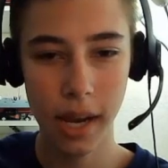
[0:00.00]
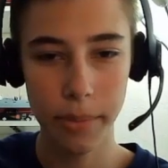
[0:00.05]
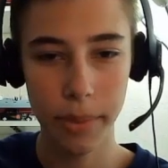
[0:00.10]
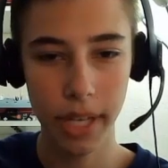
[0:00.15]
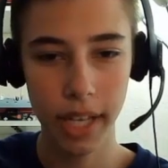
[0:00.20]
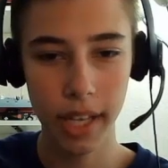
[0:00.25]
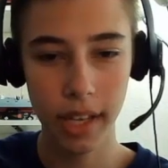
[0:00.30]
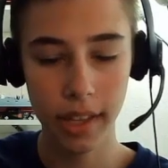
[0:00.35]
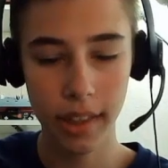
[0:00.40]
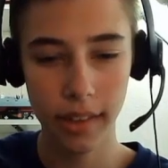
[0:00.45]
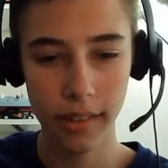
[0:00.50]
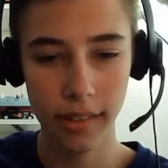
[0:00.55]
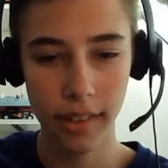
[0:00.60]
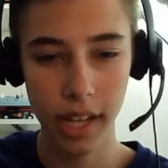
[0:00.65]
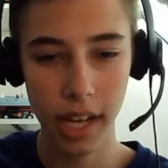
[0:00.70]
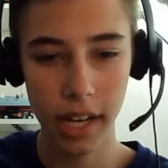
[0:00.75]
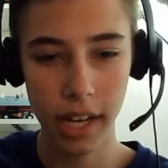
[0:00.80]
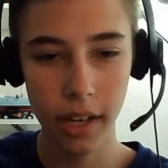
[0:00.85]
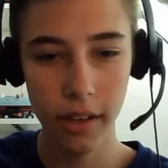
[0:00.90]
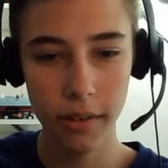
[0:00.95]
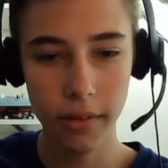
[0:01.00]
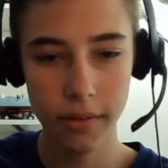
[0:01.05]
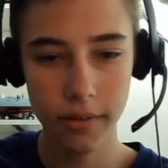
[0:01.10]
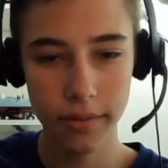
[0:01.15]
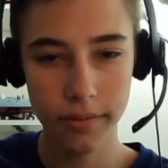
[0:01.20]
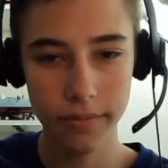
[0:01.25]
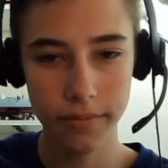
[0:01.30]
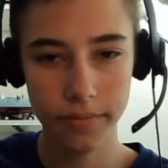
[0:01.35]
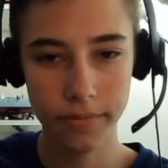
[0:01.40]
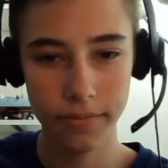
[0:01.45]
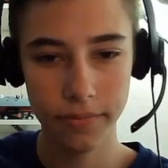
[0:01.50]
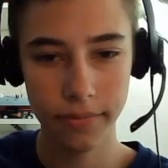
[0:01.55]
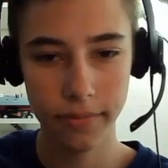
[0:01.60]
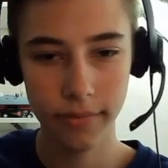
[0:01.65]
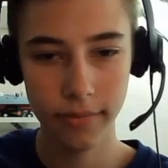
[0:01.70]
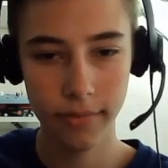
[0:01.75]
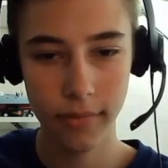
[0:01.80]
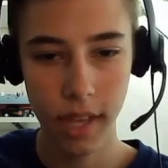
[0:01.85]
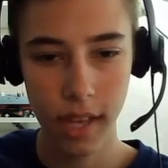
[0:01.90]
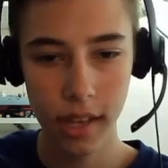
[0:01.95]
to kick this knight out.
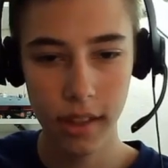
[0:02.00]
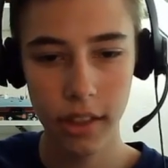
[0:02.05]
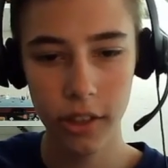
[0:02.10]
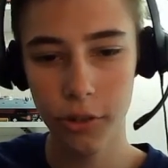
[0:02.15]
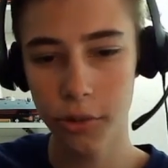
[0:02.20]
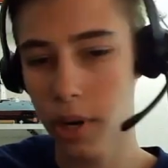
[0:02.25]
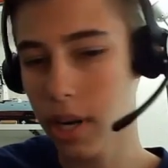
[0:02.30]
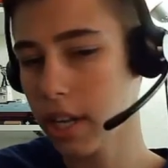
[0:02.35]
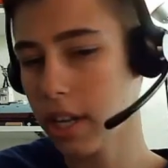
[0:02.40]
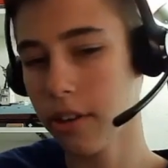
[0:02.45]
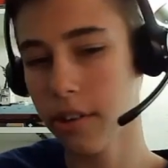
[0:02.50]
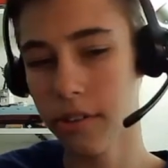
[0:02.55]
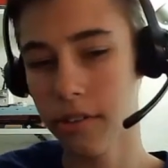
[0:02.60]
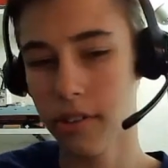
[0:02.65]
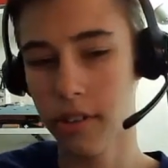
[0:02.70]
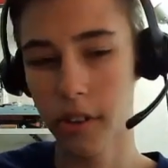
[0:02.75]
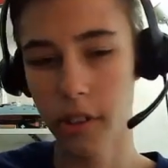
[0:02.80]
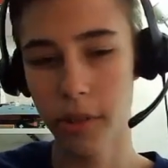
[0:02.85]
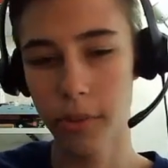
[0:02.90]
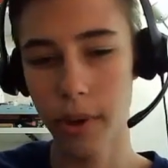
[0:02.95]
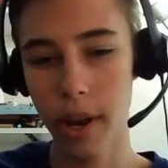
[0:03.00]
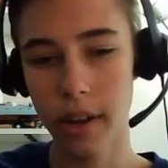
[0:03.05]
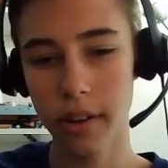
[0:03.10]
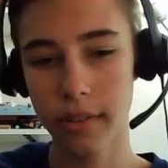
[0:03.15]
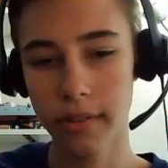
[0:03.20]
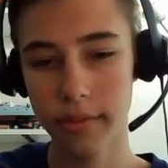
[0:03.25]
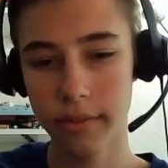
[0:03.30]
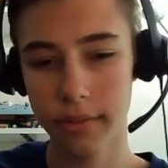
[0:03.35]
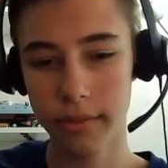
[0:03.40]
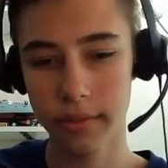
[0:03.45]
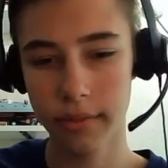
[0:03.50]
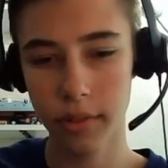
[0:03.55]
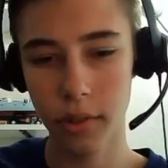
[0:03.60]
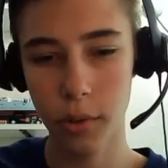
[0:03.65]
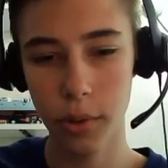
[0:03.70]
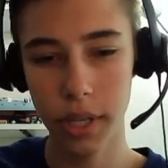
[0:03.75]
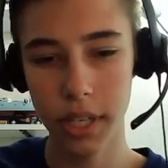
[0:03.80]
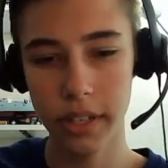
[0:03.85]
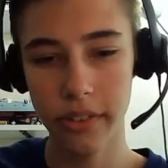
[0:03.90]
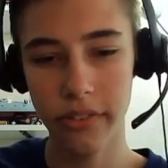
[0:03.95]
This right here isn't a threat.
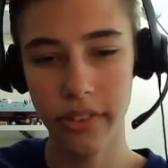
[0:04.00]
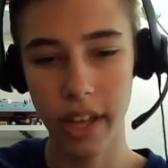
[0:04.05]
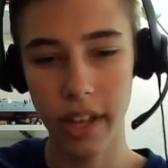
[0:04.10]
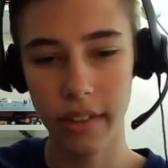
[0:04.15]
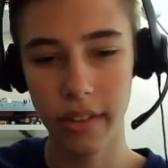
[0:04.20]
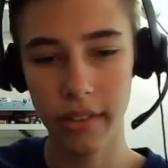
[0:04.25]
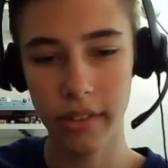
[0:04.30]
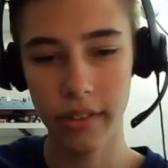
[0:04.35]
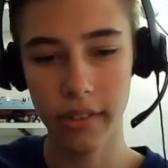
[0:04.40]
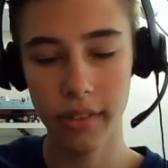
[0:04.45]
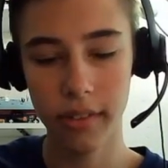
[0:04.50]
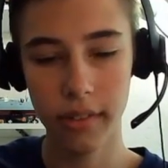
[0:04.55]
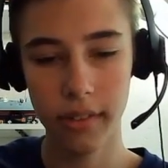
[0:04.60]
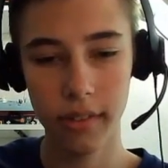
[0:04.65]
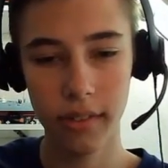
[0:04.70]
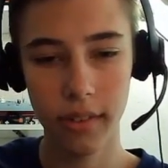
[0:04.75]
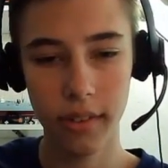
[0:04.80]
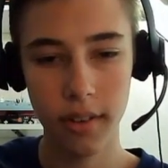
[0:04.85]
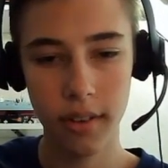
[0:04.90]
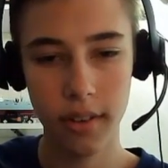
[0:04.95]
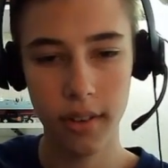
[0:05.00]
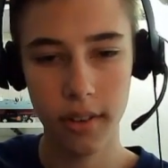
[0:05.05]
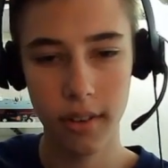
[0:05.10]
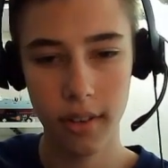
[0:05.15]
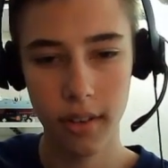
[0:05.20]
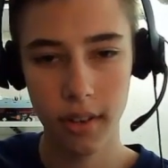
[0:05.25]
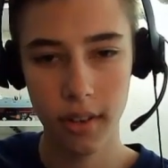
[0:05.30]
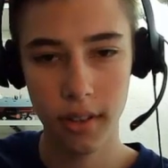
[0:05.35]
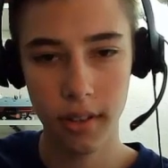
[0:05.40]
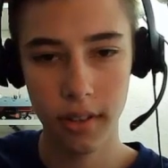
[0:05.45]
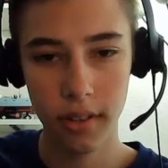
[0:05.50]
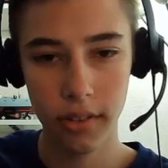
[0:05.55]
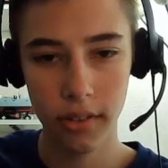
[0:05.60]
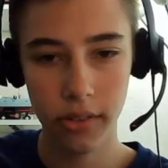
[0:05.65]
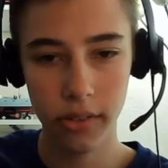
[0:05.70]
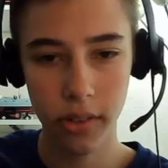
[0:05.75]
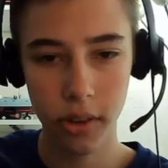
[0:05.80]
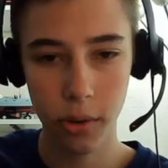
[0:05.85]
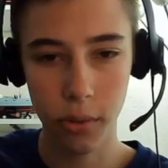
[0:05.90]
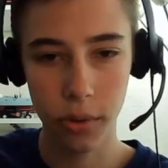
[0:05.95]
Queen defends.
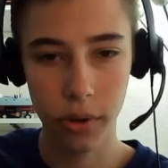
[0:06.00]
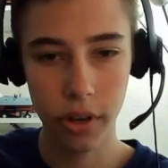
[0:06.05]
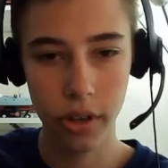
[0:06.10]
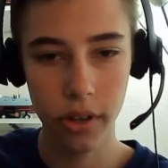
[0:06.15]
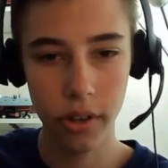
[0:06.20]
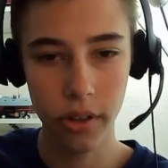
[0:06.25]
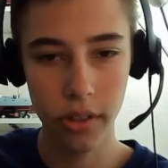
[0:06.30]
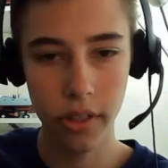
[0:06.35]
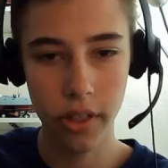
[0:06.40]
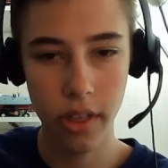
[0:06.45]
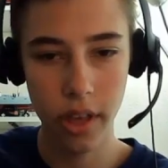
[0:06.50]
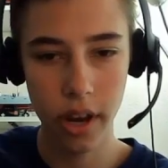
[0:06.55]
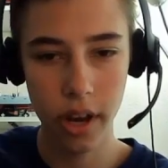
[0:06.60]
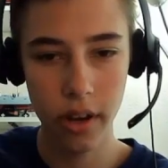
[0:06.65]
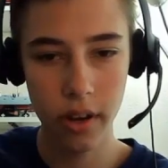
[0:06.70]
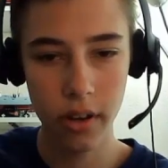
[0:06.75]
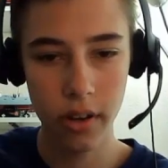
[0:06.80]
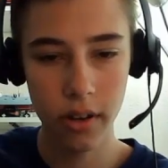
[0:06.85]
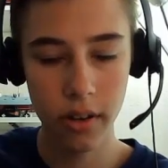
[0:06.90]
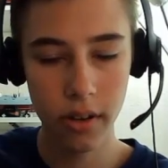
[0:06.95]
So we're good there.